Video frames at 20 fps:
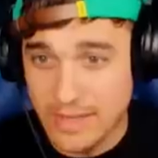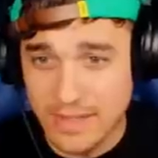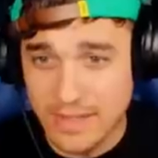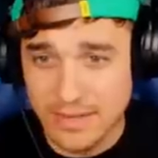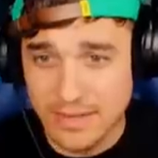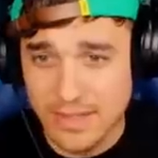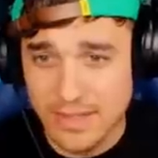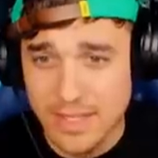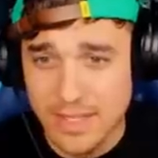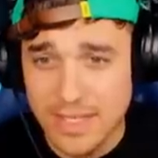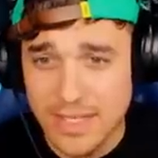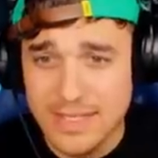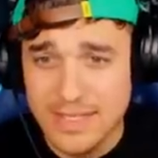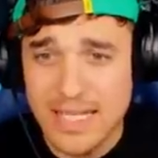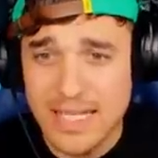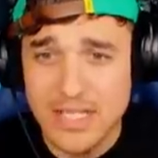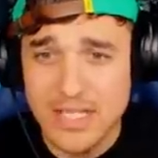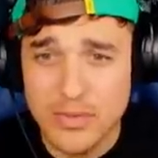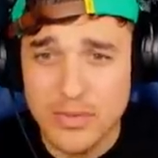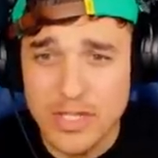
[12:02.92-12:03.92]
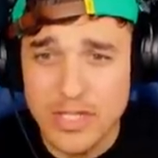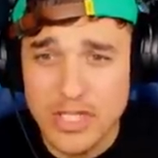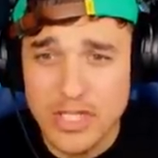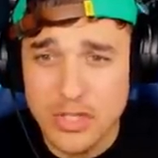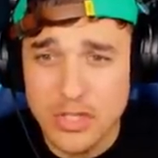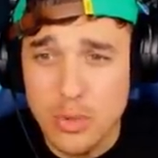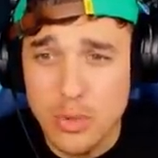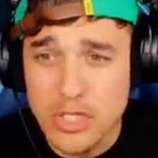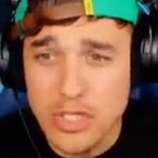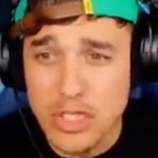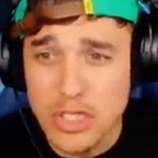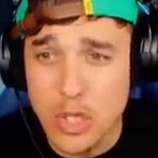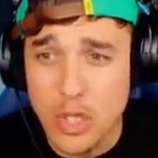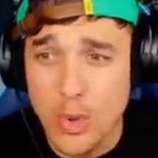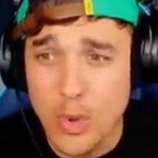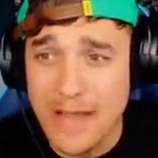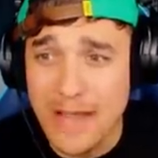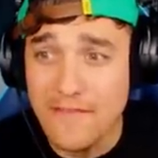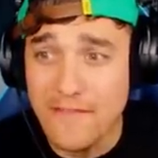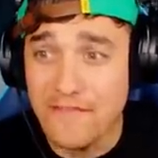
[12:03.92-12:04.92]
Wait, the teacher is so
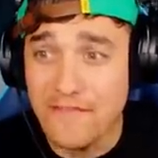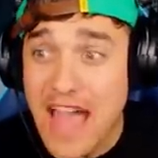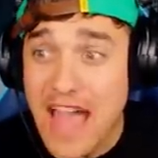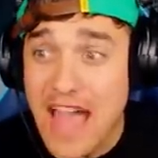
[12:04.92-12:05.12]
slow and